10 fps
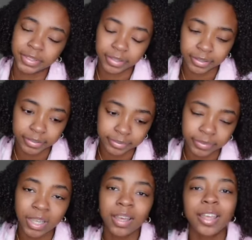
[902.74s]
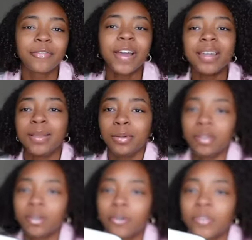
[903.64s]
yeah if i keep
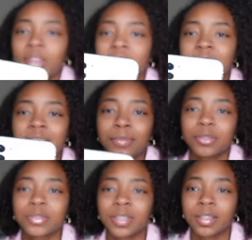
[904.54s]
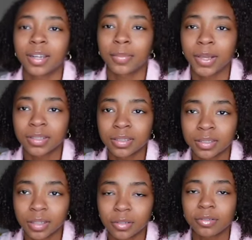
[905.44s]
looking over there it's because i'm used to looking at
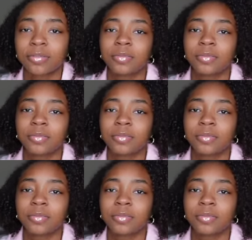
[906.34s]
myself